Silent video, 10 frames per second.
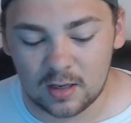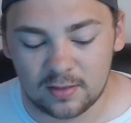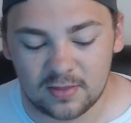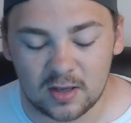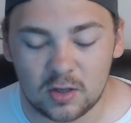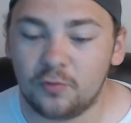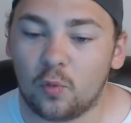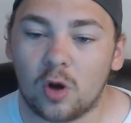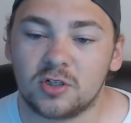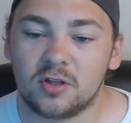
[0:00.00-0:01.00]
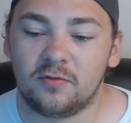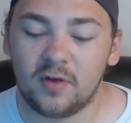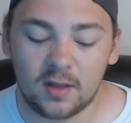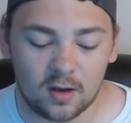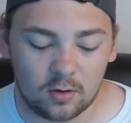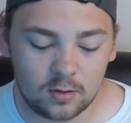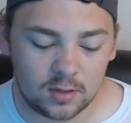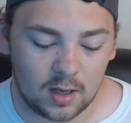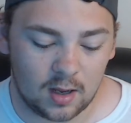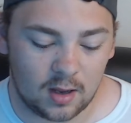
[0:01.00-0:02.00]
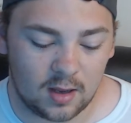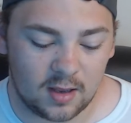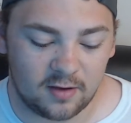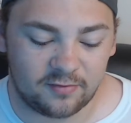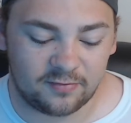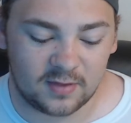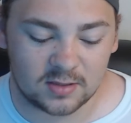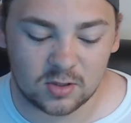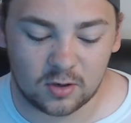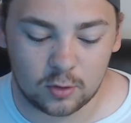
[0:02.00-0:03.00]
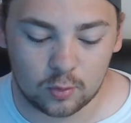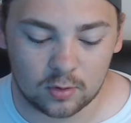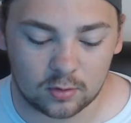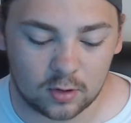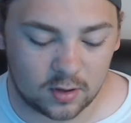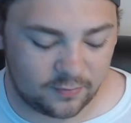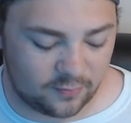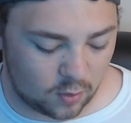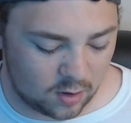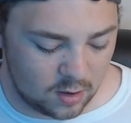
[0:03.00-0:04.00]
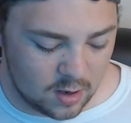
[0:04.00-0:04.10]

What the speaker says: thank you for watching the video, if that's all you were looking for.